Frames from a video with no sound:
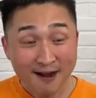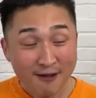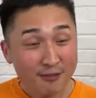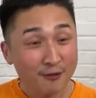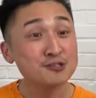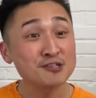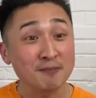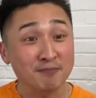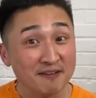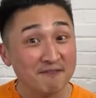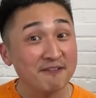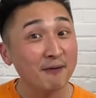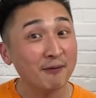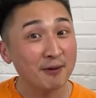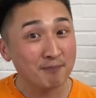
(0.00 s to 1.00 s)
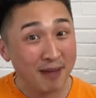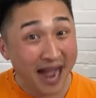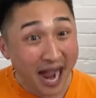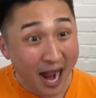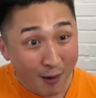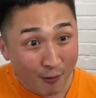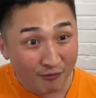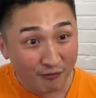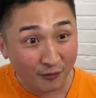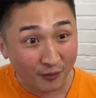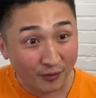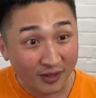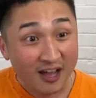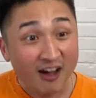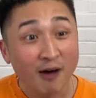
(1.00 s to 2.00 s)
There's something very
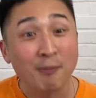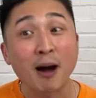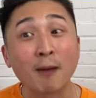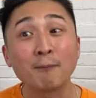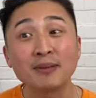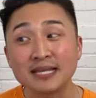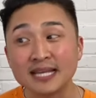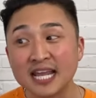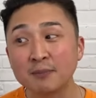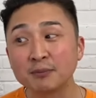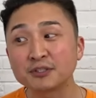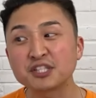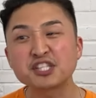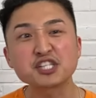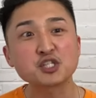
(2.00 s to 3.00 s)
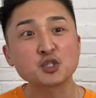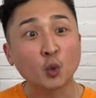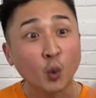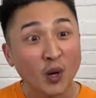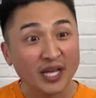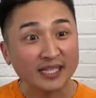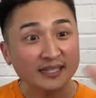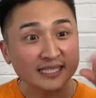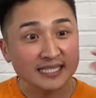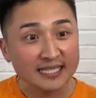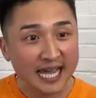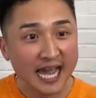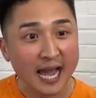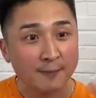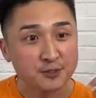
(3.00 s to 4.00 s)
powerful about being able to just quickly
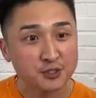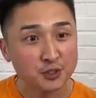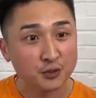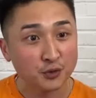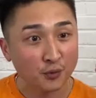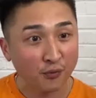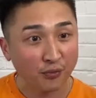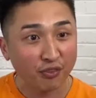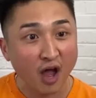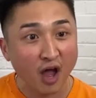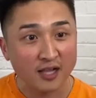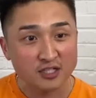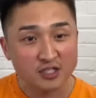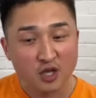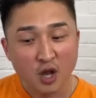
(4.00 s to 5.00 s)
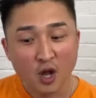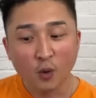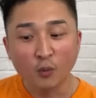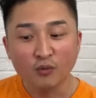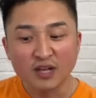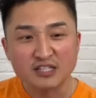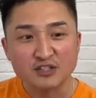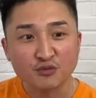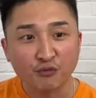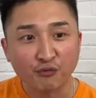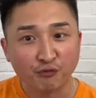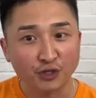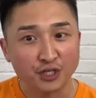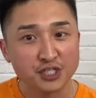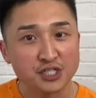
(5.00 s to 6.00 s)
capture your thoughts as
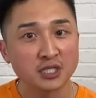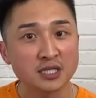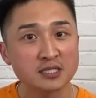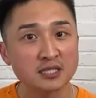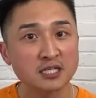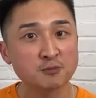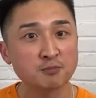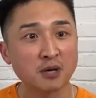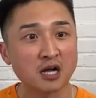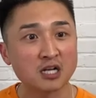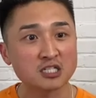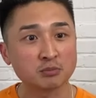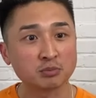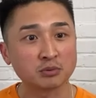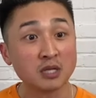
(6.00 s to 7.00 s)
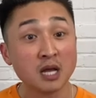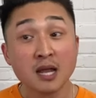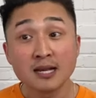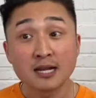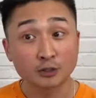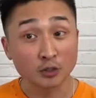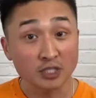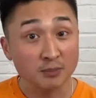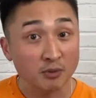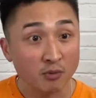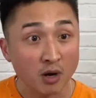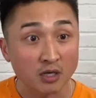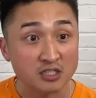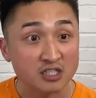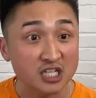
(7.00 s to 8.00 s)
frictionlessly as possible. Now, don't get me
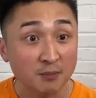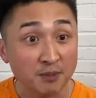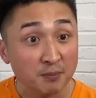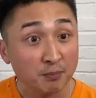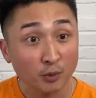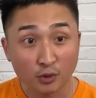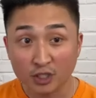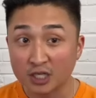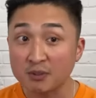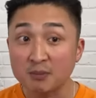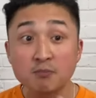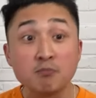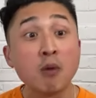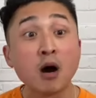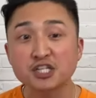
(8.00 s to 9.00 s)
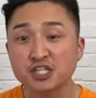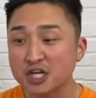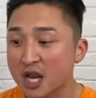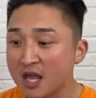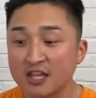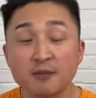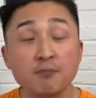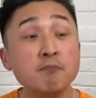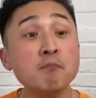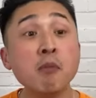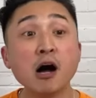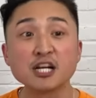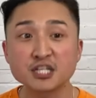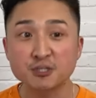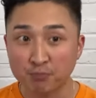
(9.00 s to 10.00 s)
wrong. Some people are going to be they
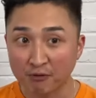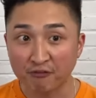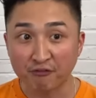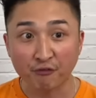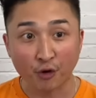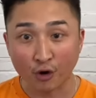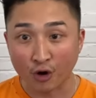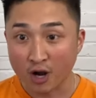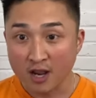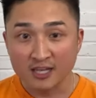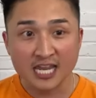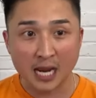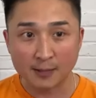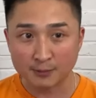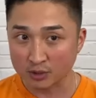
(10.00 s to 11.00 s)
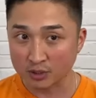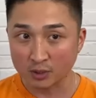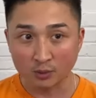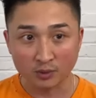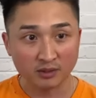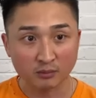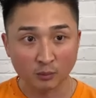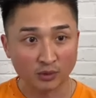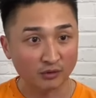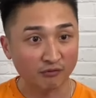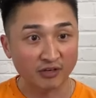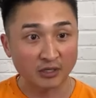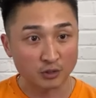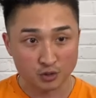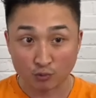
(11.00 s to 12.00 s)
much prefer capturing it with their
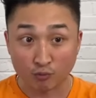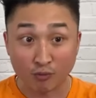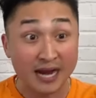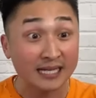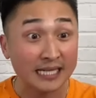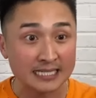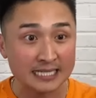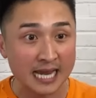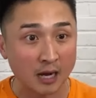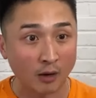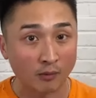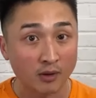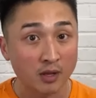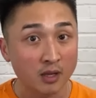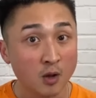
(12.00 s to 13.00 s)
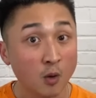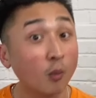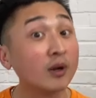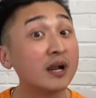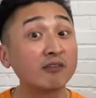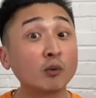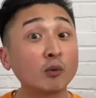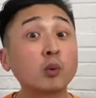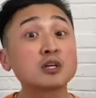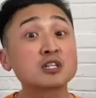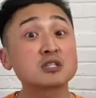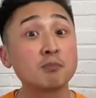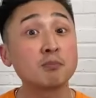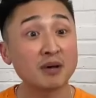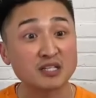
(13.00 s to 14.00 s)
fingers or writing it down. Whatever works
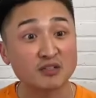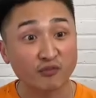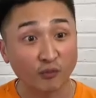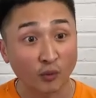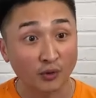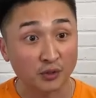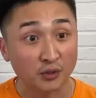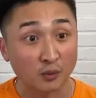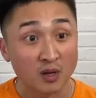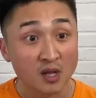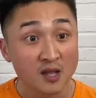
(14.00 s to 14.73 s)
the best for you.